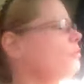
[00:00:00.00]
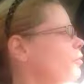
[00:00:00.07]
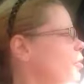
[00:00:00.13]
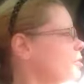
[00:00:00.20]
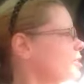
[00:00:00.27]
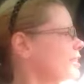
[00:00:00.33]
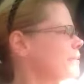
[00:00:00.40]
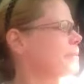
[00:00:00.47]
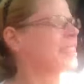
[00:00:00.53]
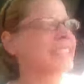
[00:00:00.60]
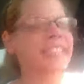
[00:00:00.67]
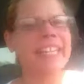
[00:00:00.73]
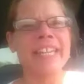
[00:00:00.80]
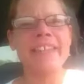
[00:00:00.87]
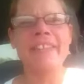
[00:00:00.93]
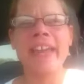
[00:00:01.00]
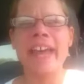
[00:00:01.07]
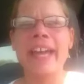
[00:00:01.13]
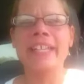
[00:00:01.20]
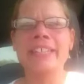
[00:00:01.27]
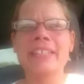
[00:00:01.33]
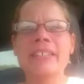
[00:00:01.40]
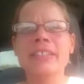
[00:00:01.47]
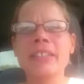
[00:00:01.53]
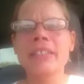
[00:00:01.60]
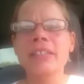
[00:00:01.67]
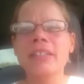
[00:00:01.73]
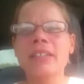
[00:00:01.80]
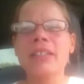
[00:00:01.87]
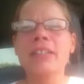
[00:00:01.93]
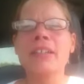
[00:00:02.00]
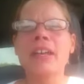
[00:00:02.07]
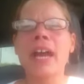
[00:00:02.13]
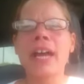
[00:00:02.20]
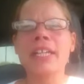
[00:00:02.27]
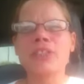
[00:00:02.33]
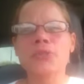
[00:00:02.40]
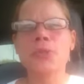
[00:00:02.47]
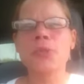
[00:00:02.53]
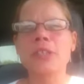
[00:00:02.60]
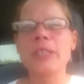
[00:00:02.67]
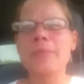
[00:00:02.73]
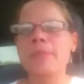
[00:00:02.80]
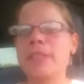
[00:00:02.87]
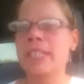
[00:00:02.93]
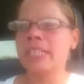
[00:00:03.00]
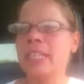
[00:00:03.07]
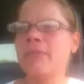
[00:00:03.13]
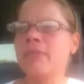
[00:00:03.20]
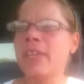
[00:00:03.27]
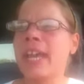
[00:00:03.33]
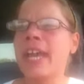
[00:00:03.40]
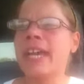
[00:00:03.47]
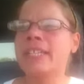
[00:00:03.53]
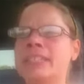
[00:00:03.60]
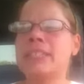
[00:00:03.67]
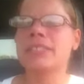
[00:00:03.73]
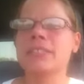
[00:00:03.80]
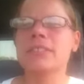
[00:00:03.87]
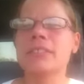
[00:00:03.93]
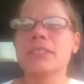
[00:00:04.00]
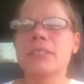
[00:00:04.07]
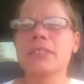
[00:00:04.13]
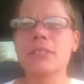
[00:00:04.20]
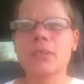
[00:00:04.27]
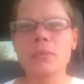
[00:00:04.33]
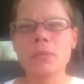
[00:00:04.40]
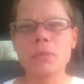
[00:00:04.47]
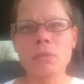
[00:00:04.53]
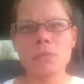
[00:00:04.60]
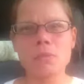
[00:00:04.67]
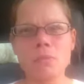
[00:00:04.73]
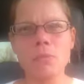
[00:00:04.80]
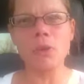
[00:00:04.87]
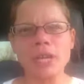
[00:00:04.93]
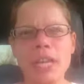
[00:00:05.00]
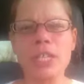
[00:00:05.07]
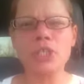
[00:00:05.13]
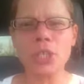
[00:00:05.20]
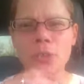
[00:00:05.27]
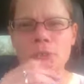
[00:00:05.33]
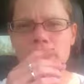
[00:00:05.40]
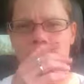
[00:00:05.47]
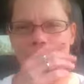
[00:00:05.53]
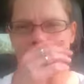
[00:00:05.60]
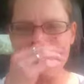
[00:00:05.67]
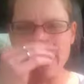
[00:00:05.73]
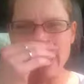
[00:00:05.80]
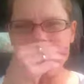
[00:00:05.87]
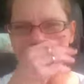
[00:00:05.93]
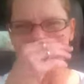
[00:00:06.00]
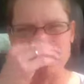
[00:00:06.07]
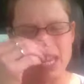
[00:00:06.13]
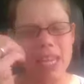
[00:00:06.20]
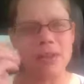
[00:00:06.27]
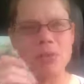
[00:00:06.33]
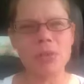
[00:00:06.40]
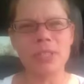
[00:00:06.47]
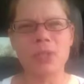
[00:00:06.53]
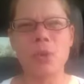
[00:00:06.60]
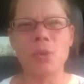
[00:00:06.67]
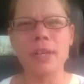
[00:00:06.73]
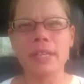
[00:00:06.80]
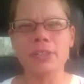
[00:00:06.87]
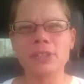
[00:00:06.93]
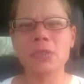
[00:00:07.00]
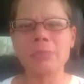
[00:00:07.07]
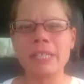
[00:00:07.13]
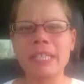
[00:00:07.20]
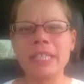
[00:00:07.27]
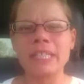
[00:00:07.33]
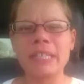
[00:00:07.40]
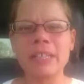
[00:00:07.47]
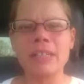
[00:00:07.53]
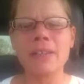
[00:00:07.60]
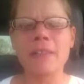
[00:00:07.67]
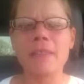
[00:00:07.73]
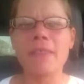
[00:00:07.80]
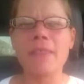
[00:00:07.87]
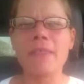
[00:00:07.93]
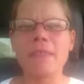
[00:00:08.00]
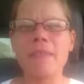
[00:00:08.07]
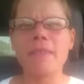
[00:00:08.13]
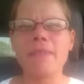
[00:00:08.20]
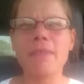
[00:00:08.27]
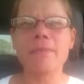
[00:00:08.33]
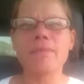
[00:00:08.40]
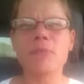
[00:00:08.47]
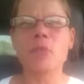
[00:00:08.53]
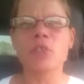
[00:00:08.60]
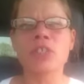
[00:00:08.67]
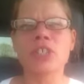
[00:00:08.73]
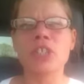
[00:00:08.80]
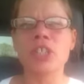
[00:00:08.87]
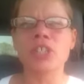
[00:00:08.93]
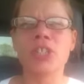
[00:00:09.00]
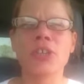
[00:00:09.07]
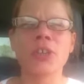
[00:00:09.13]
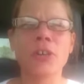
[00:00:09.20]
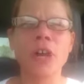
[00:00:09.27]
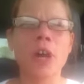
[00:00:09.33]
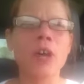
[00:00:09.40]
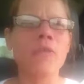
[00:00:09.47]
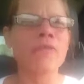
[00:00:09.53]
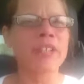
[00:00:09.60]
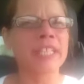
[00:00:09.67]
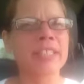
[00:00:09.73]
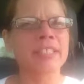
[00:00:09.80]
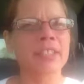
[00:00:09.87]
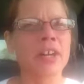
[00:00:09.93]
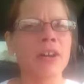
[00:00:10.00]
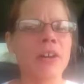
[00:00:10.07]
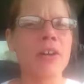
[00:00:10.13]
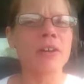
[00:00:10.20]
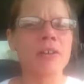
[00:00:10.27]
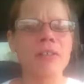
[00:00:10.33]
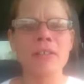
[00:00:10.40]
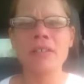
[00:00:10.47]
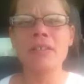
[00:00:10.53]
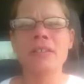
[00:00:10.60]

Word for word: first, let me say that I truly believe that when I chose Lapband, it was going to be just the cure all, fix all